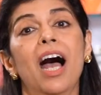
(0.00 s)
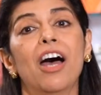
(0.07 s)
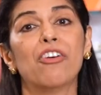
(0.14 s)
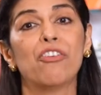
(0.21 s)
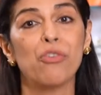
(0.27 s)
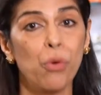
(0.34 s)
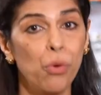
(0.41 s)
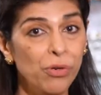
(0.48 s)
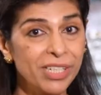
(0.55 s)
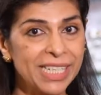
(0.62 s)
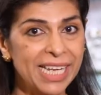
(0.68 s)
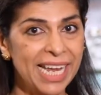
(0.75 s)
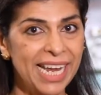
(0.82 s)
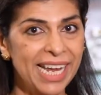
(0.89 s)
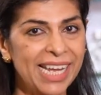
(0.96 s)
Our rolled
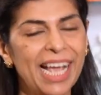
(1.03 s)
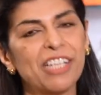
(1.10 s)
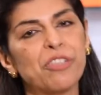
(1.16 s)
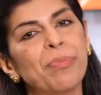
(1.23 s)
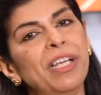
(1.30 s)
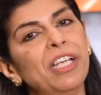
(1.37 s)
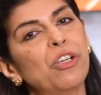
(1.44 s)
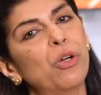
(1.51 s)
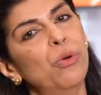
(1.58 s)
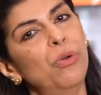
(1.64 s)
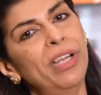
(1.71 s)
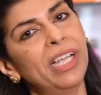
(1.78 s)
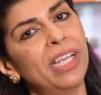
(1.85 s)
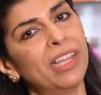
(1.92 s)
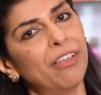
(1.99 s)
cake has been
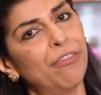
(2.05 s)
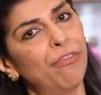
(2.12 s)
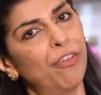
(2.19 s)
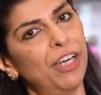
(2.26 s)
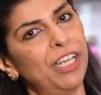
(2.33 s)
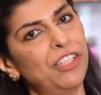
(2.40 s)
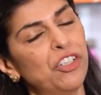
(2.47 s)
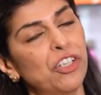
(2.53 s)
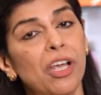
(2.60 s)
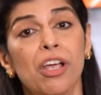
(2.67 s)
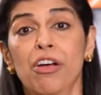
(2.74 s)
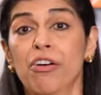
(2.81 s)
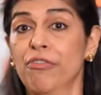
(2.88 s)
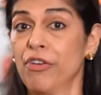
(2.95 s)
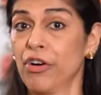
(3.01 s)
cooling in the fridge
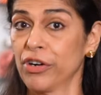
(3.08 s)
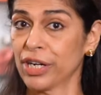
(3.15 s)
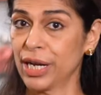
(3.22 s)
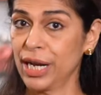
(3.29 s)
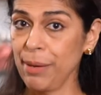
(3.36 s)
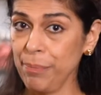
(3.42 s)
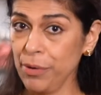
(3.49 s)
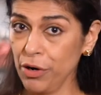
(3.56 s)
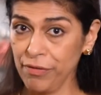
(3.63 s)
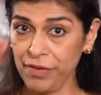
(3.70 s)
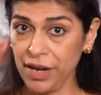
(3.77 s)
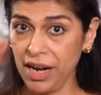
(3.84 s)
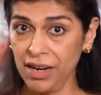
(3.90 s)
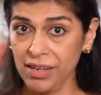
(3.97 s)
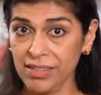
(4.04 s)
for a couple of
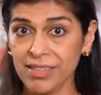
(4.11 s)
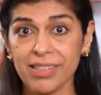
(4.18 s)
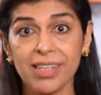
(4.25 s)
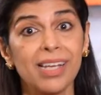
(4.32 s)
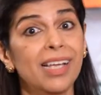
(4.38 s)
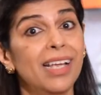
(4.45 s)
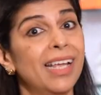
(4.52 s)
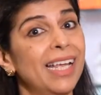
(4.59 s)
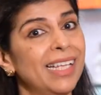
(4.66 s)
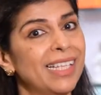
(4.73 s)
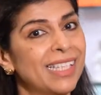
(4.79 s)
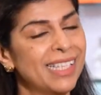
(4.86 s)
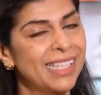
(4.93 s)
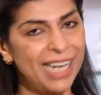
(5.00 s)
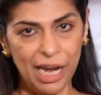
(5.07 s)
hours.
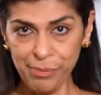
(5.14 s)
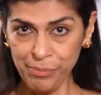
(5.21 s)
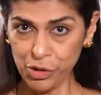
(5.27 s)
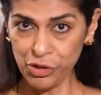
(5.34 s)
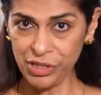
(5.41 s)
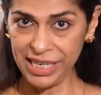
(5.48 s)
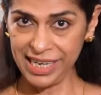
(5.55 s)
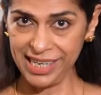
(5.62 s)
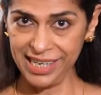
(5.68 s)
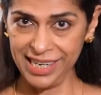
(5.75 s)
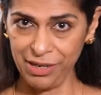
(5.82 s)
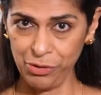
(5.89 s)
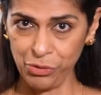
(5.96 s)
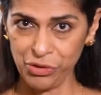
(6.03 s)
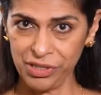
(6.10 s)
It's time to take it
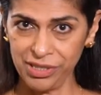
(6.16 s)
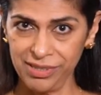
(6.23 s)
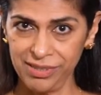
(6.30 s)
out.